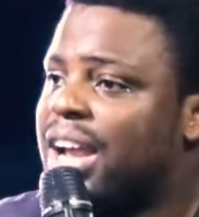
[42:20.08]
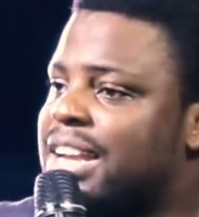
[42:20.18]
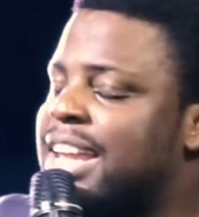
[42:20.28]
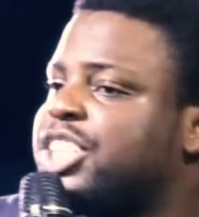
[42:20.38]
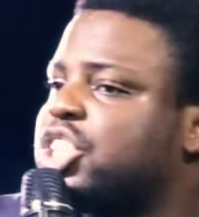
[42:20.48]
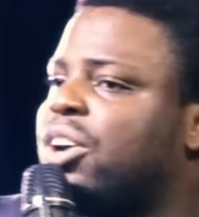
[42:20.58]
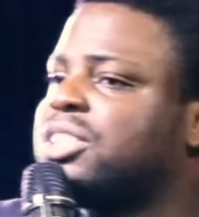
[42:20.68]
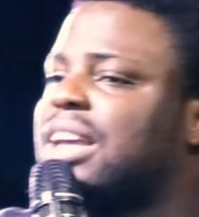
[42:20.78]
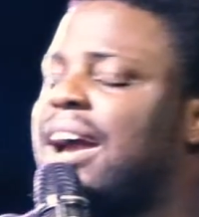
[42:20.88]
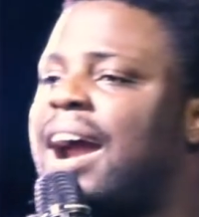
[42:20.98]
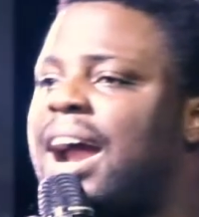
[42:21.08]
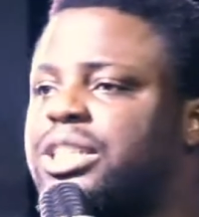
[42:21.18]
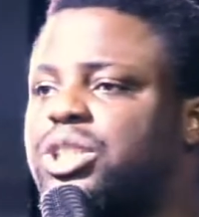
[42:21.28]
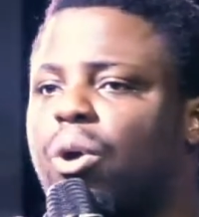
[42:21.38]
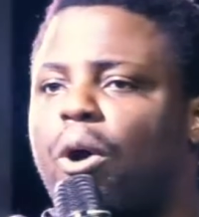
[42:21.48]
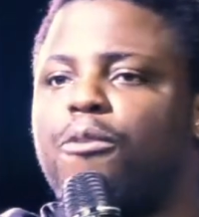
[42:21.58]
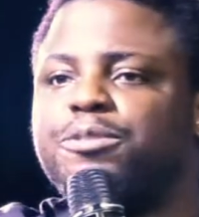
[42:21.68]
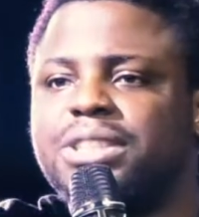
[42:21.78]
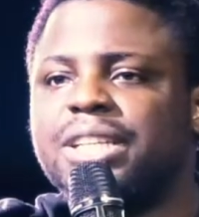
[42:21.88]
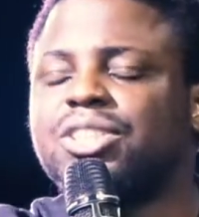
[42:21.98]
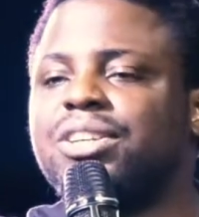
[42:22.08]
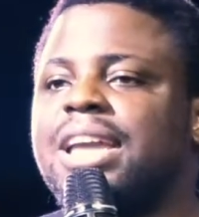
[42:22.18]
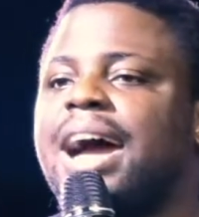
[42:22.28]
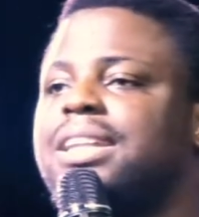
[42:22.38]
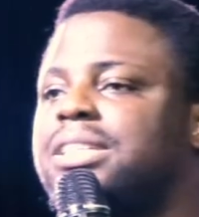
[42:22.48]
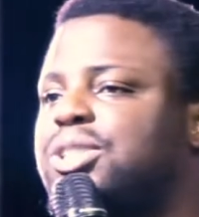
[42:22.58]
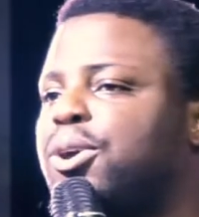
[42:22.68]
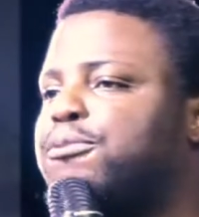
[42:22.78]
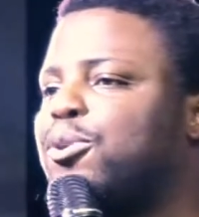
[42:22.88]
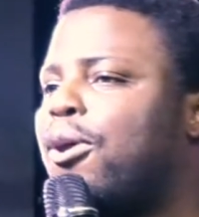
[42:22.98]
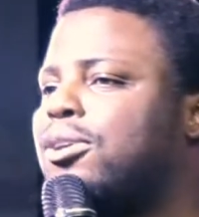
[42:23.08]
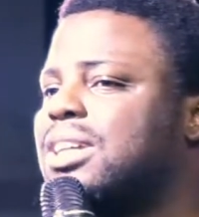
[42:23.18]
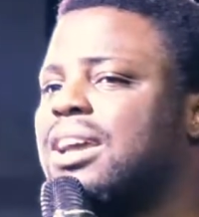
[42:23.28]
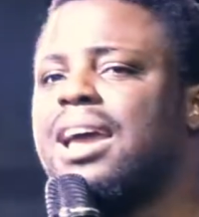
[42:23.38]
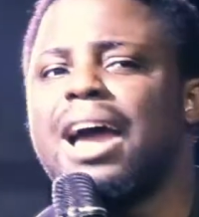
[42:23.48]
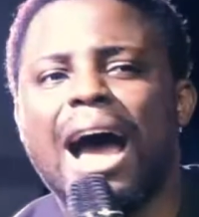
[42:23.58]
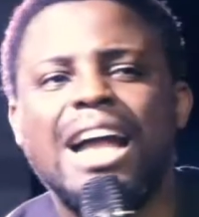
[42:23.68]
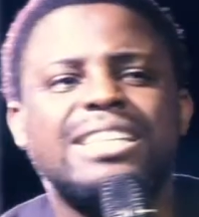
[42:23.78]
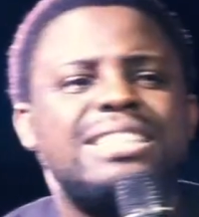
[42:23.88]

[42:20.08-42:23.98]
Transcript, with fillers: Nations heard of this reality of God and